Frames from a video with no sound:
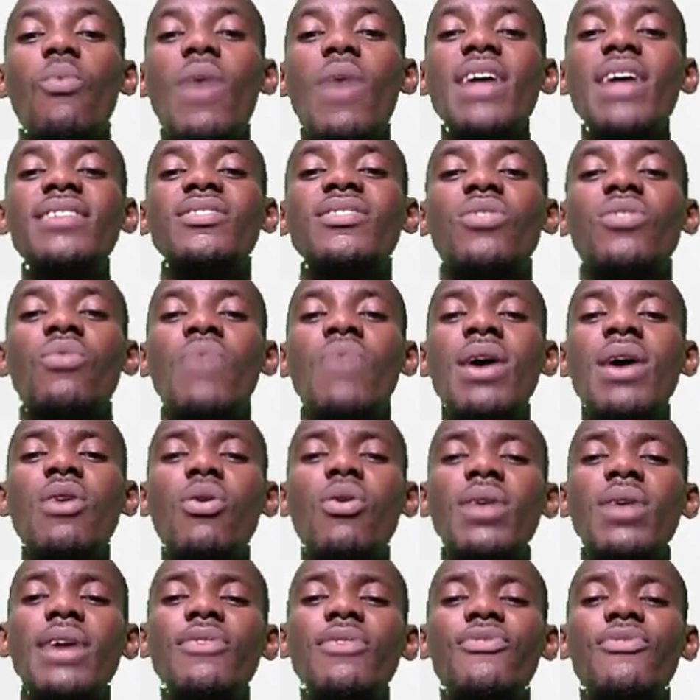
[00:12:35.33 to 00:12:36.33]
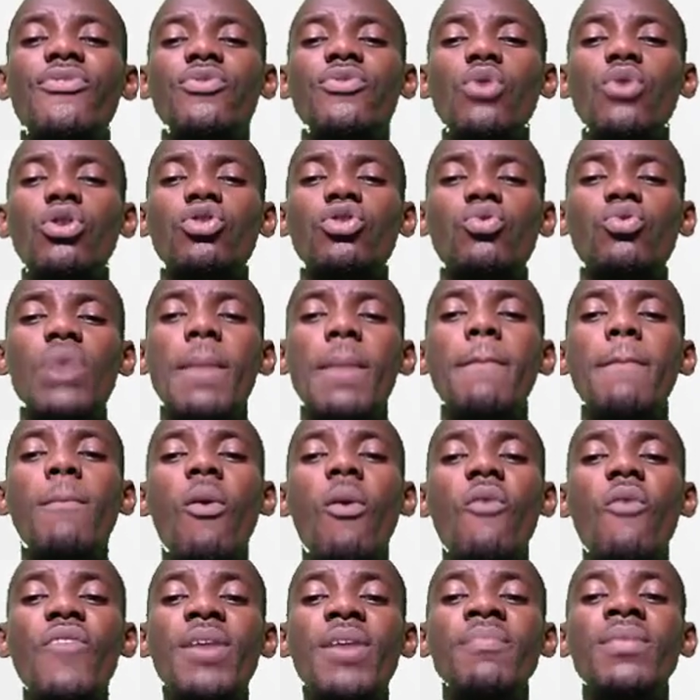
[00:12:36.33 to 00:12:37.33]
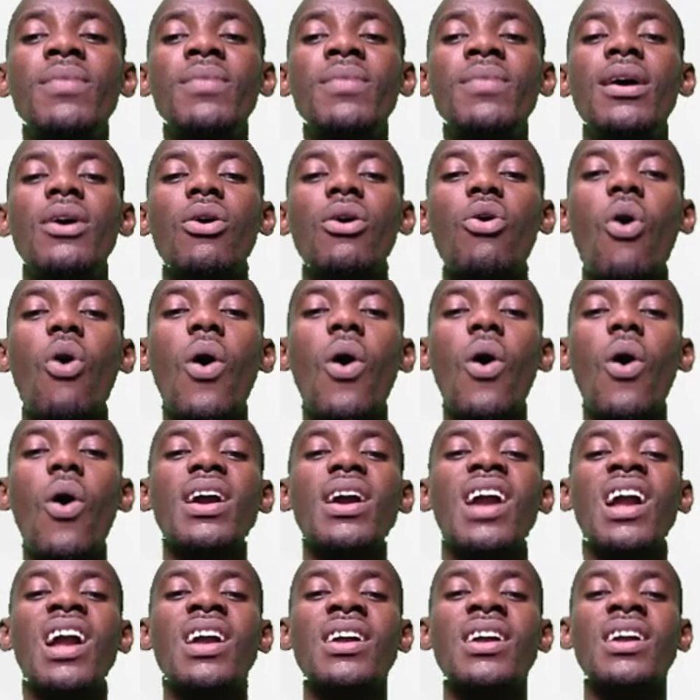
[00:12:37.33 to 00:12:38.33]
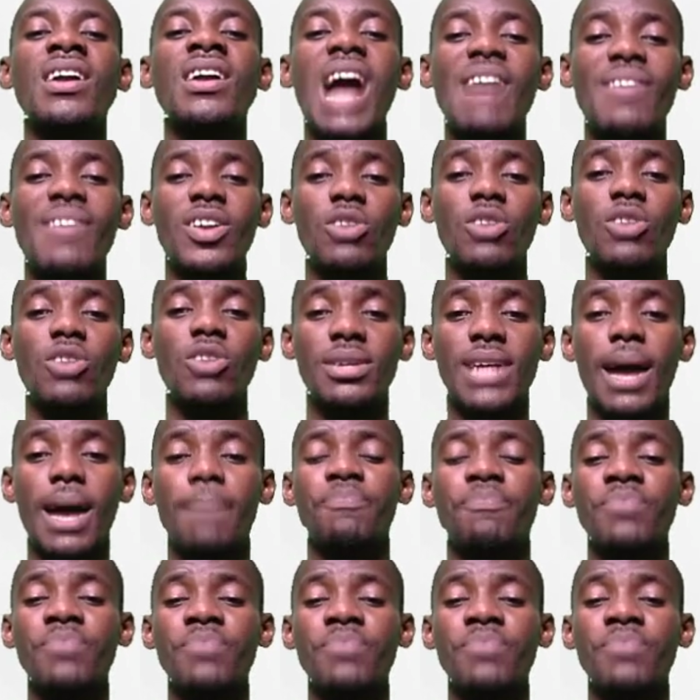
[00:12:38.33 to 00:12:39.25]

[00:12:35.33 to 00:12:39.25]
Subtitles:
When current flows through a moving coil galvanometer,